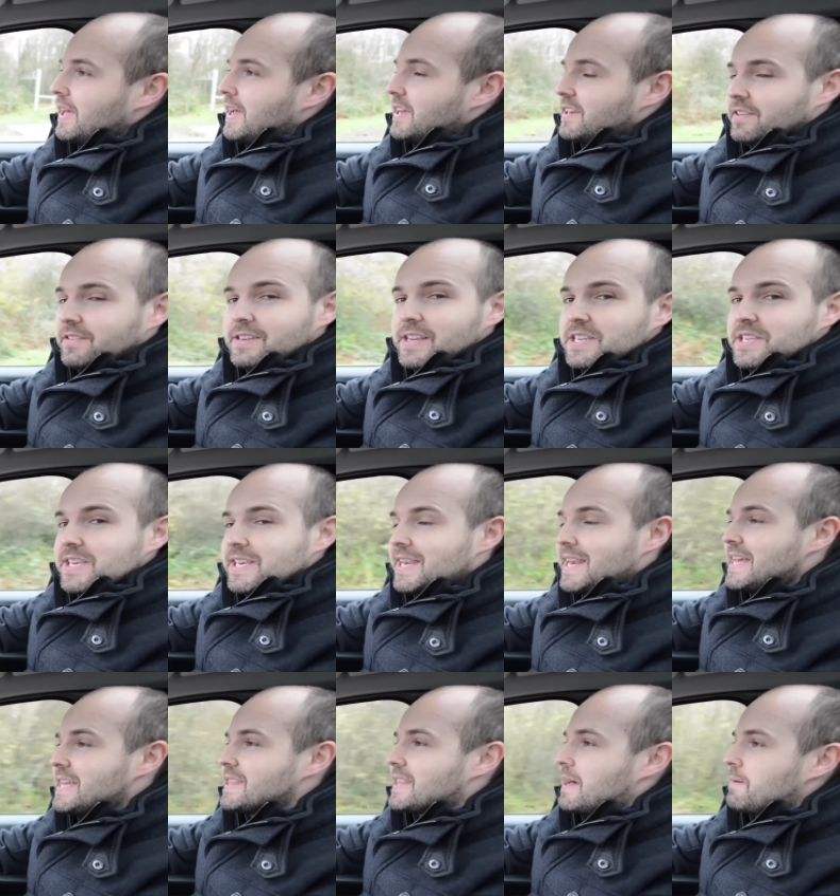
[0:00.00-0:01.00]
it doesn't actually
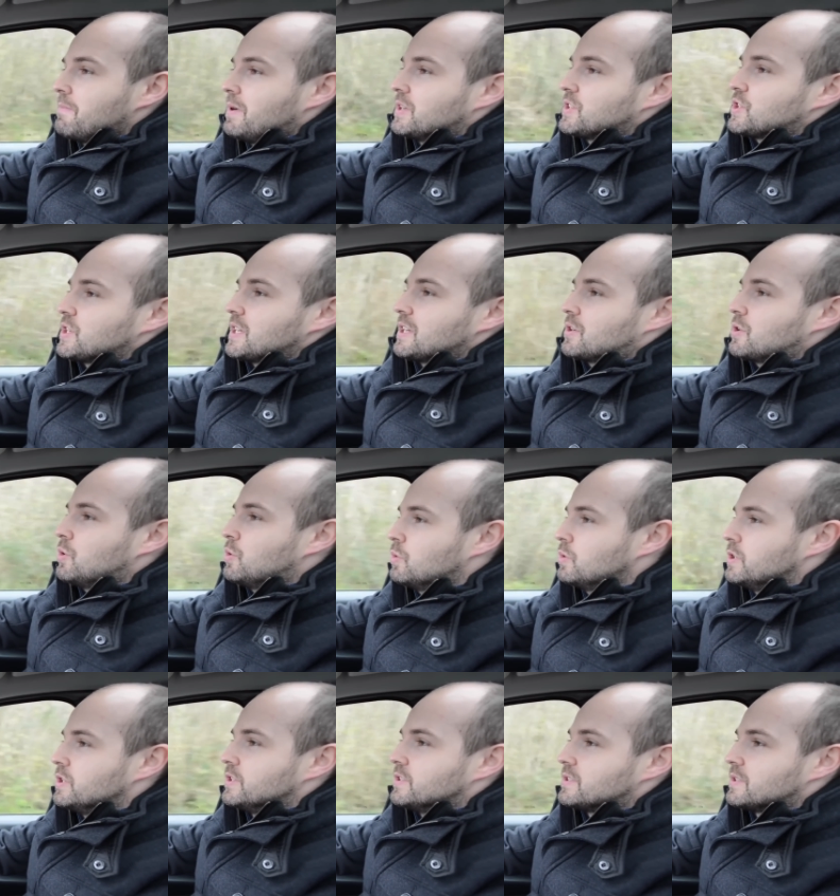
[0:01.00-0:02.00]
lean that much in
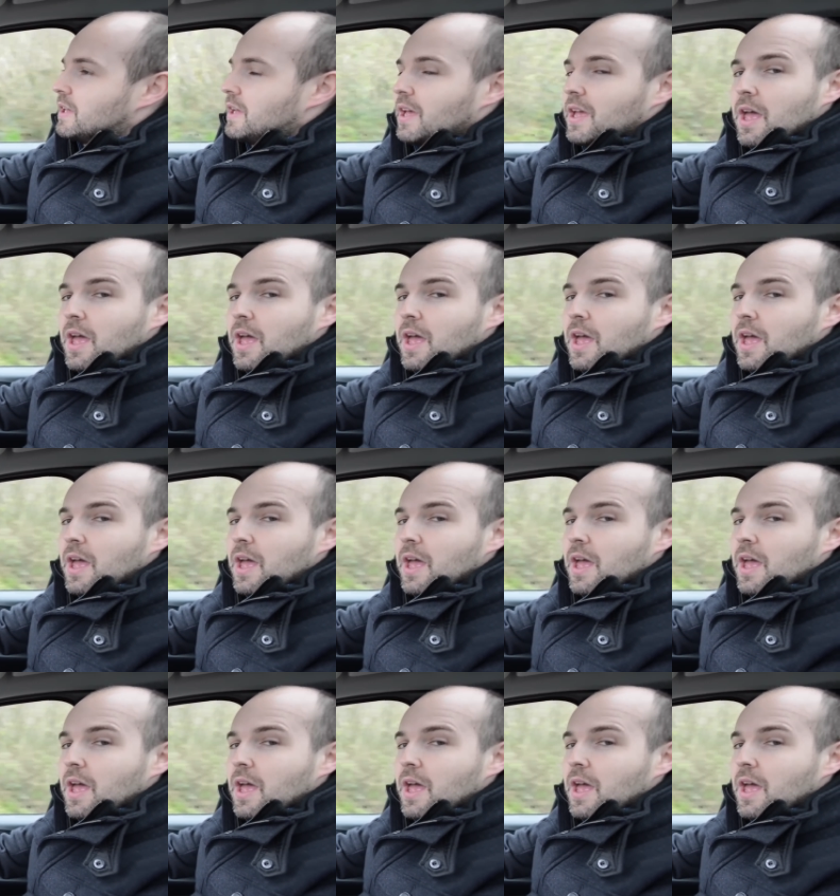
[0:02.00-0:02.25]
corners.